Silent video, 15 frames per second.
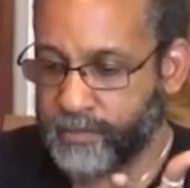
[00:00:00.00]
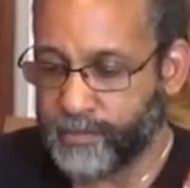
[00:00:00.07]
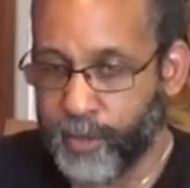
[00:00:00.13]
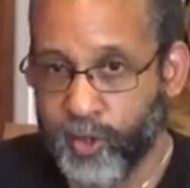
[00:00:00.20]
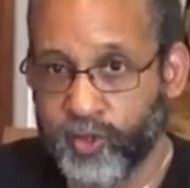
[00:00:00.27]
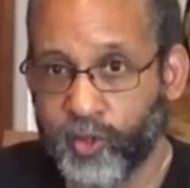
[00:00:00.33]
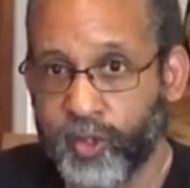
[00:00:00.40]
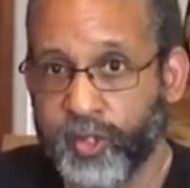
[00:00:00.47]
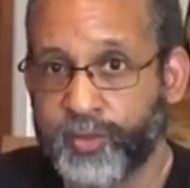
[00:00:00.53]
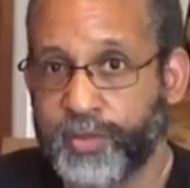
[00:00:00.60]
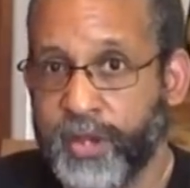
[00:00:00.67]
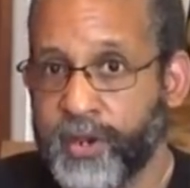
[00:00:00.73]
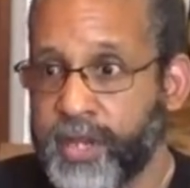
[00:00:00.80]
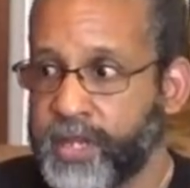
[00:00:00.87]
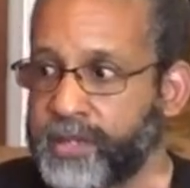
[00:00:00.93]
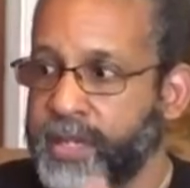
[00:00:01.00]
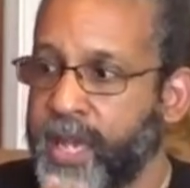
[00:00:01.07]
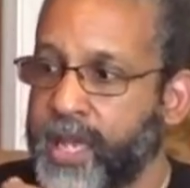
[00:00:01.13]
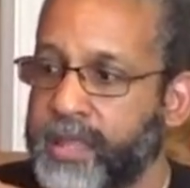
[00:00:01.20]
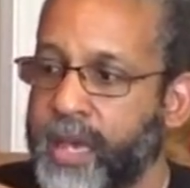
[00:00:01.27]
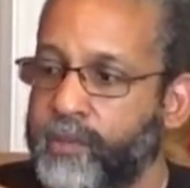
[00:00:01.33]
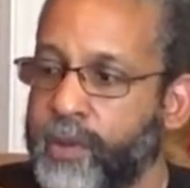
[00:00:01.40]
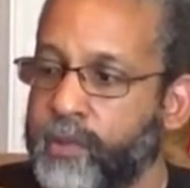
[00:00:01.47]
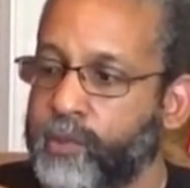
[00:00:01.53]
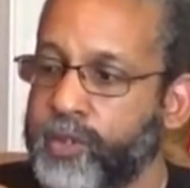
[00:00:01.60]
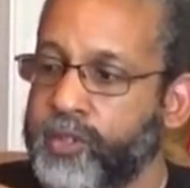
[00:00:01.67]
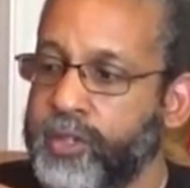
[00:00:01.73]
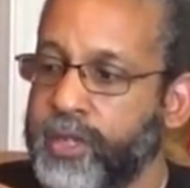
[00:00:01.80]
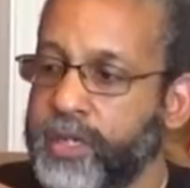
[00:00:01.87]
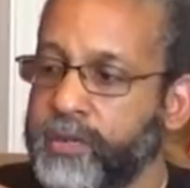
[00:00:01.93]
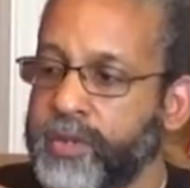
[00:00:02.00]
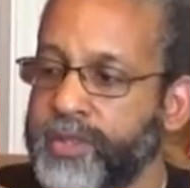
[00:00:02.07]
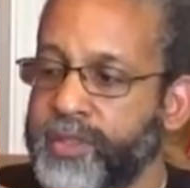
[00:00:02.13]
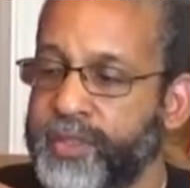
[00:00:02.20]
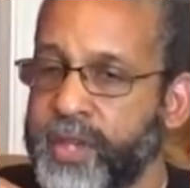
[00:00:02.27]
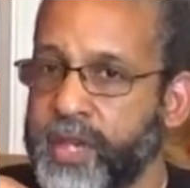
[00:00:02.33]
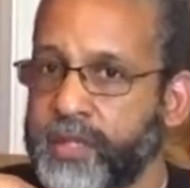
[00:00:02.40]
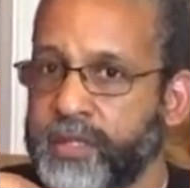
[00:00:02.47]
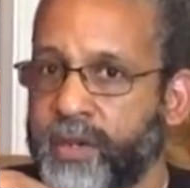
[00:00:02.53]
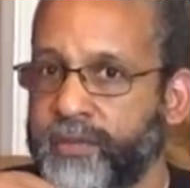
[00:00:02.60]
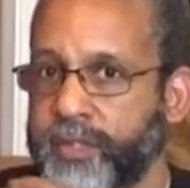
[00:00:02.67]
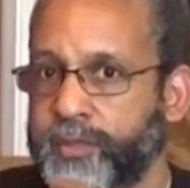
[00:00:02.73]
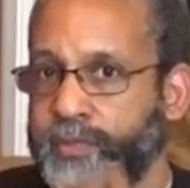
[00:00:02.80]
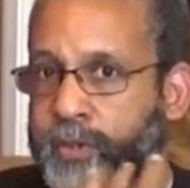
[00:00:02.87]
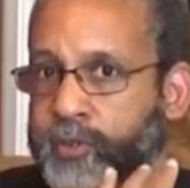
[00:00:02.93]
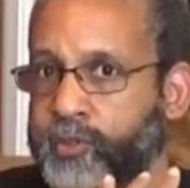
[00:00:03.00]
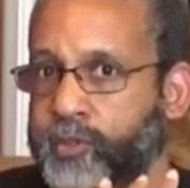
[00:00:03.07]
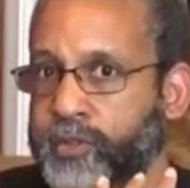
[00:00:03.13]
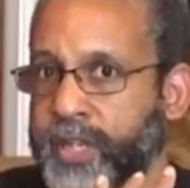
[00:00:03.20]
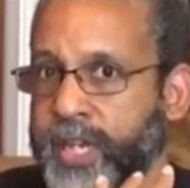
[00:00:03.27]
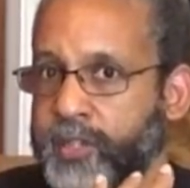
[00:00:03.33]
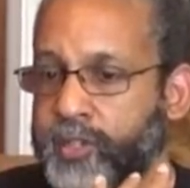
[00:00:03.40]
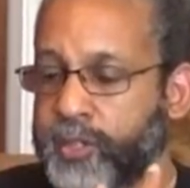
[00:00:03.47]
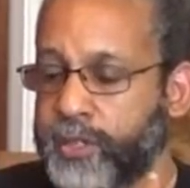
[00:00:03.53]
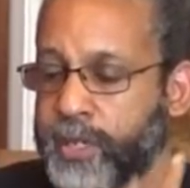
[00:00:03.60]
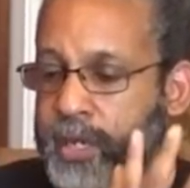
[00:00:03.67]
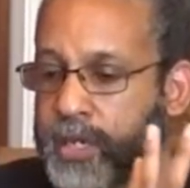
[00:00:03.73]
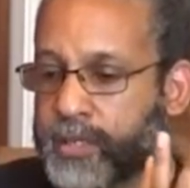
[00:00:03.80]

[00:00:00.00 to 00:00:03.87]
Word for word: personal experience, that when we're dealing with things of a spiritual nature,